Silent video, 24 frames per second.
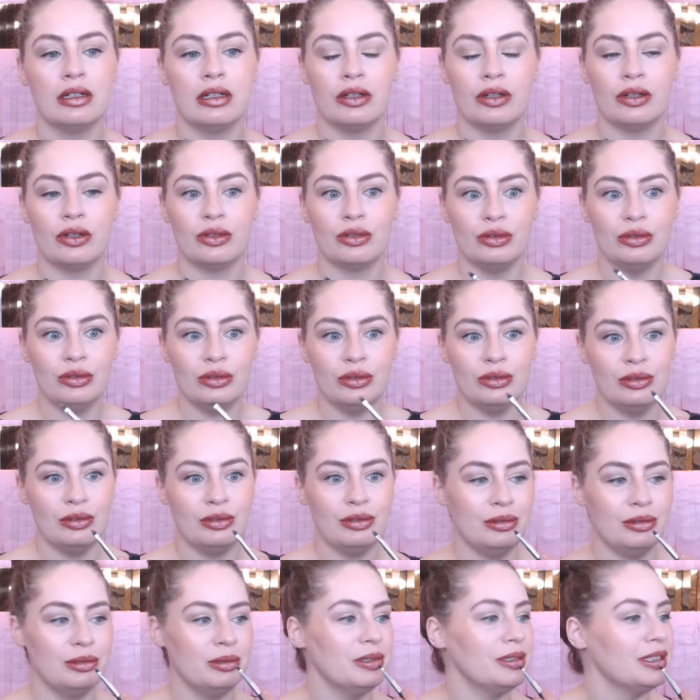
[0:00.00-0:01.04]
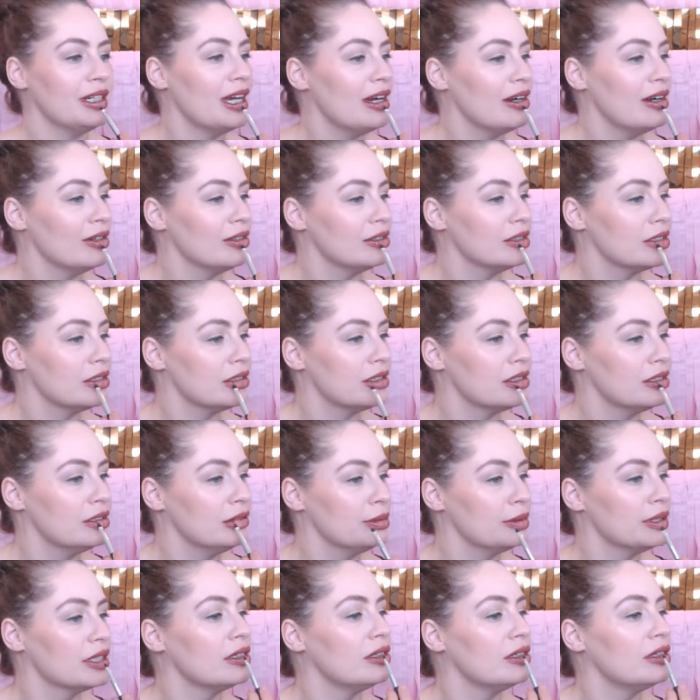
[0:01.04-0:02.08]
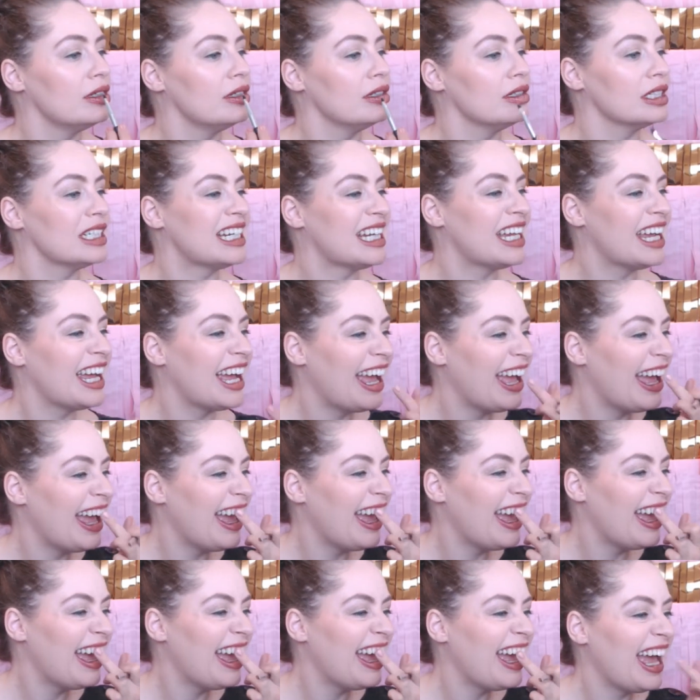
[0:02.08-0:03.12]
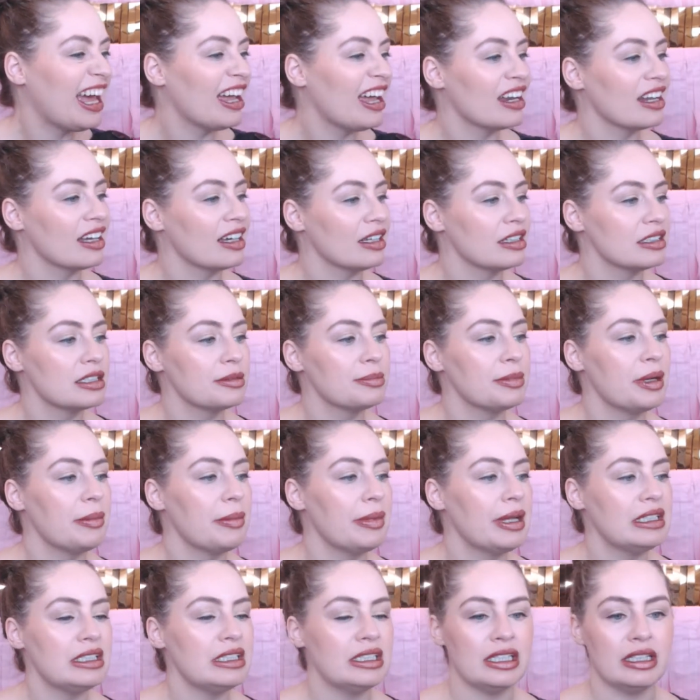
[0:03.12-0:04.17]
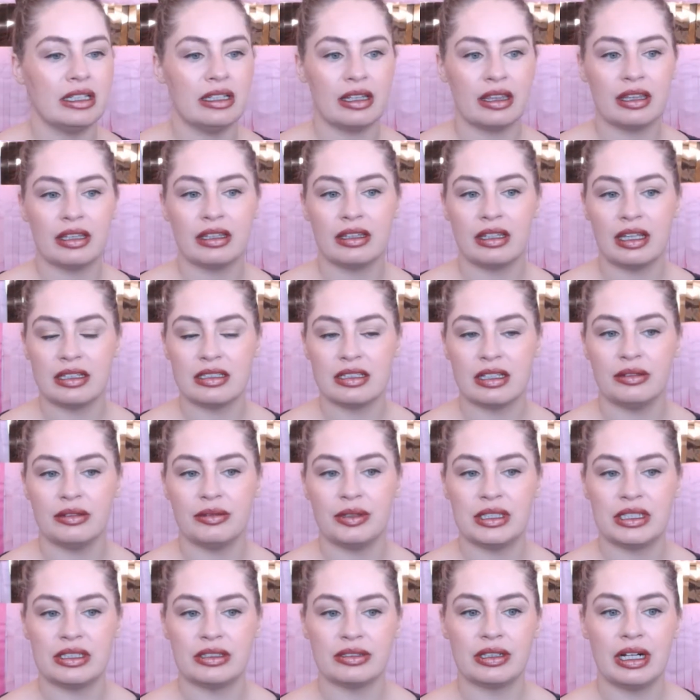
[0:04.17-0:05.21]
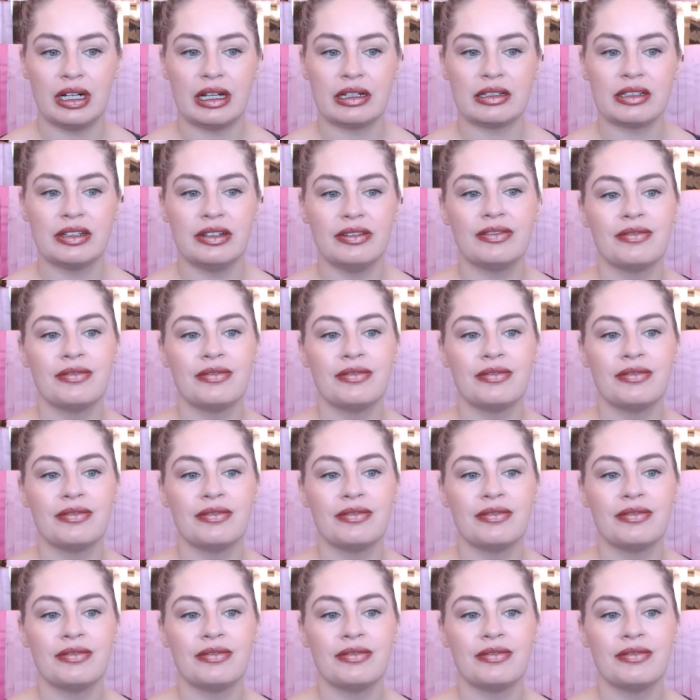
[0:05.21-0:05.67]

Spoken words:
Ooh, now it's super gold. I got some on my teeth. That's always attractive.